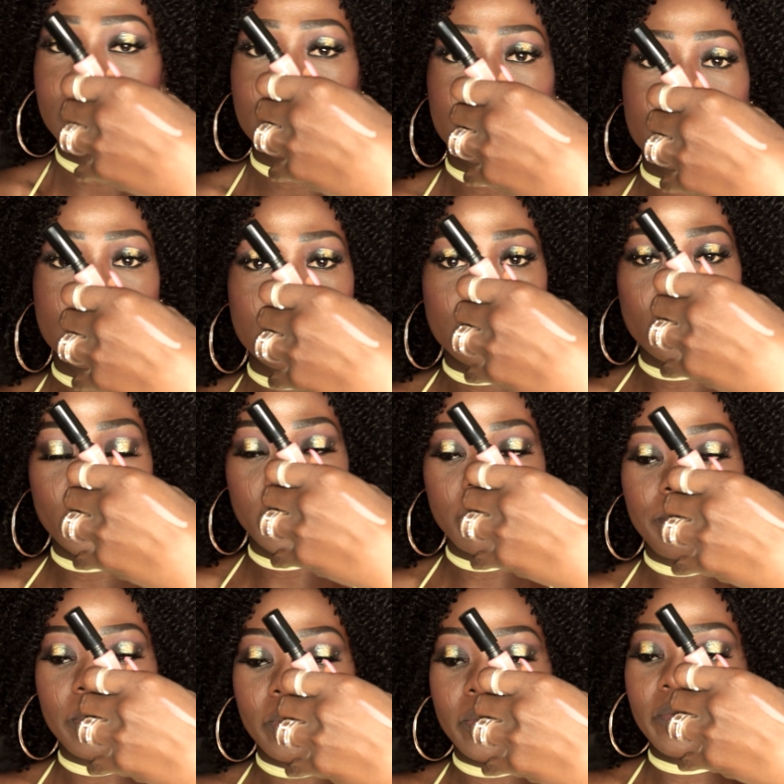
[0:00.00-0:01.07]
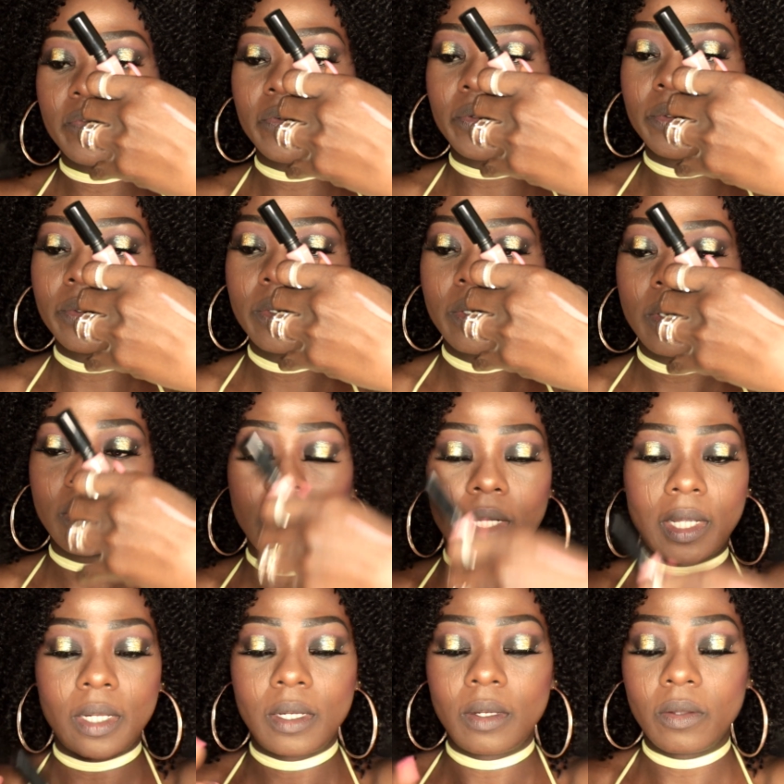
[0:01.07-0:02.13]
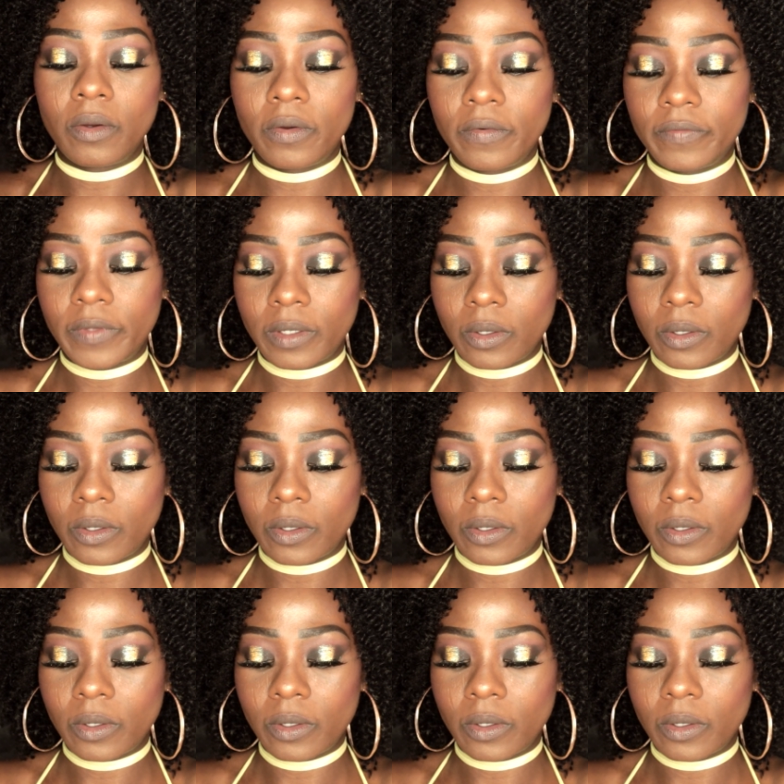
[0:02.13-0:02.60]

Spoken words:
This is really beautiful. I love the